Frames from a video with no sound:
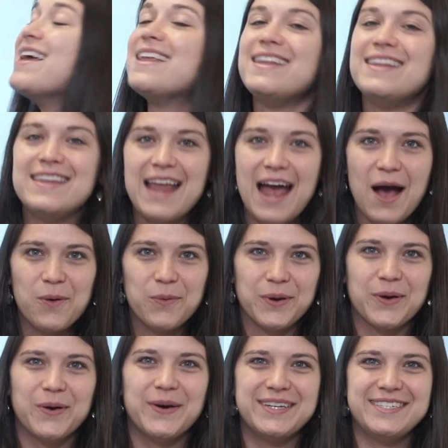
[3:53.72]
now
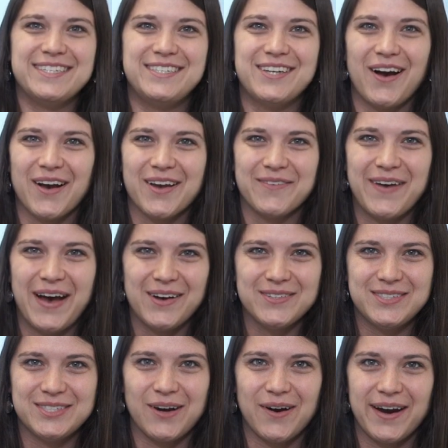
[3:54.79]
we're going to talk
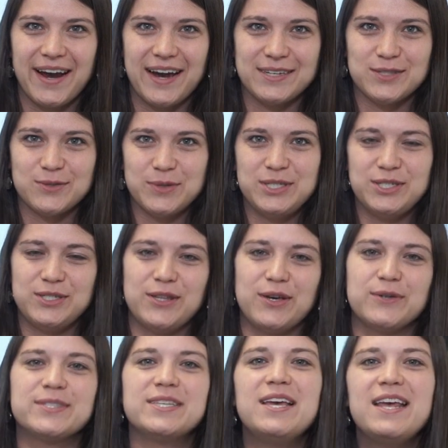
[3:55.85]
about, sorry, I switched
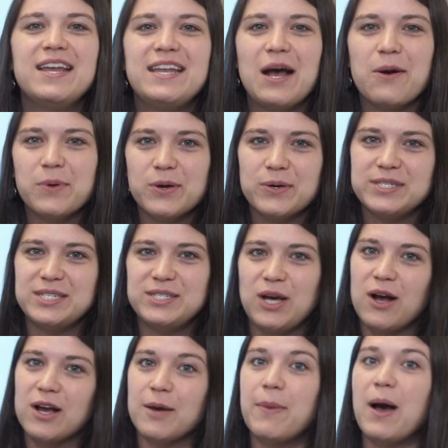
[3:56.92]
those. Now we're going to
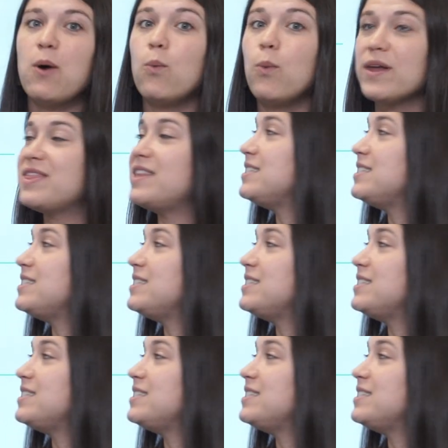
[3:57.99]
talk about what the